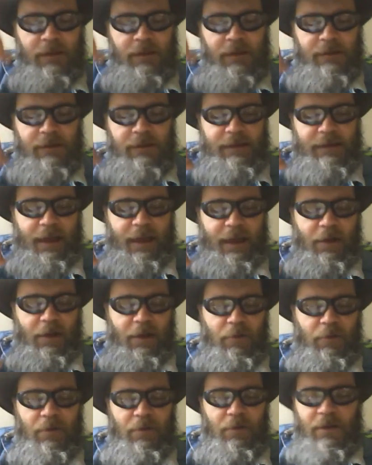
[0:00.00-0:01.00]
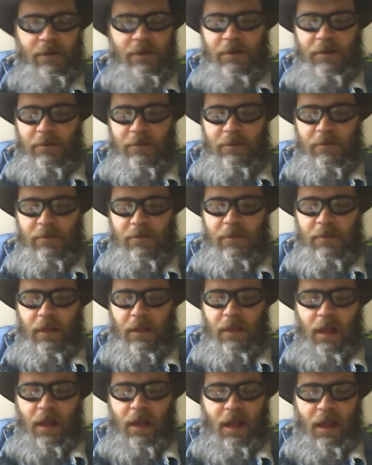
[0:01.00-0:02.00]
Now
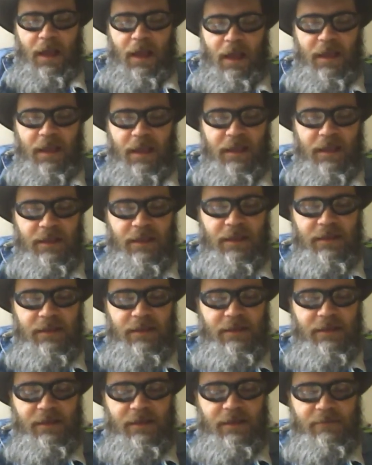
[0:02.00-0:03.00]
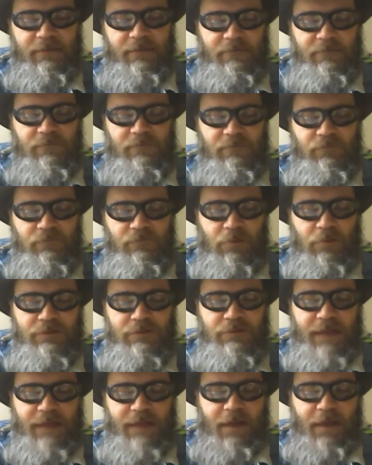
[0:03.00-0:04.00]
I wrote
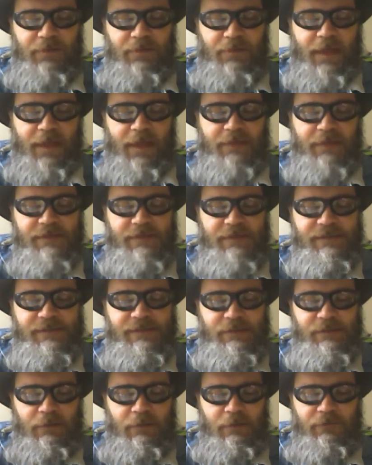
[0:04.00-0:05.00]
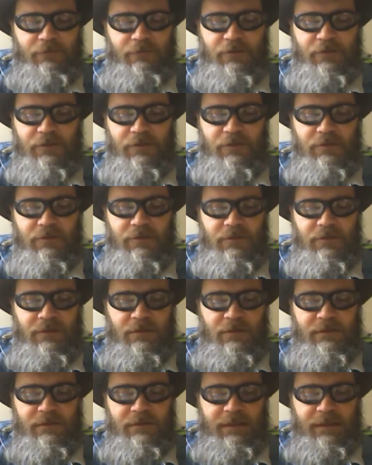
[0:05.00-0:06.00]
down that the silver
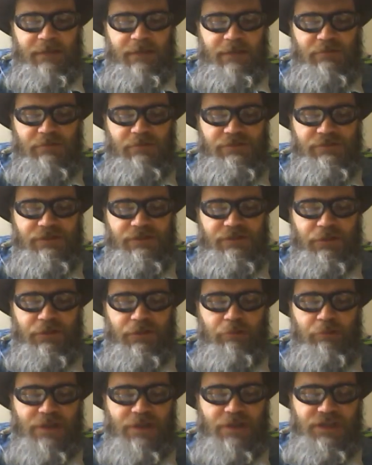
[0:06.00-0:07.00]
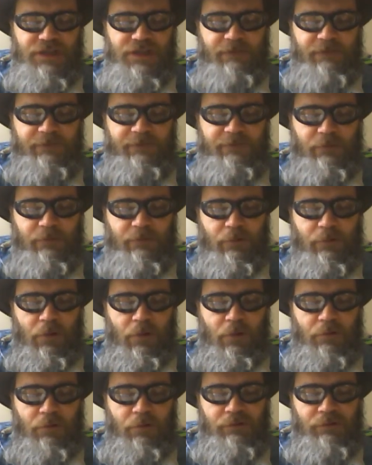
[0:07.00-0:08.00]
equals the threshing floor
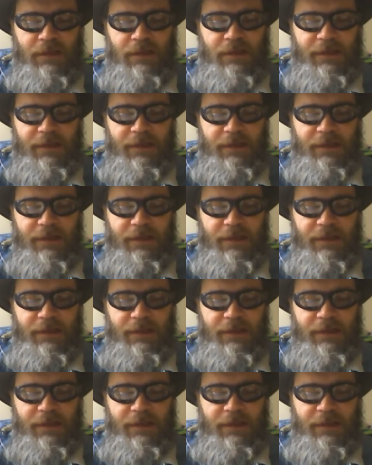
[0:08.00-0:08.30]
only,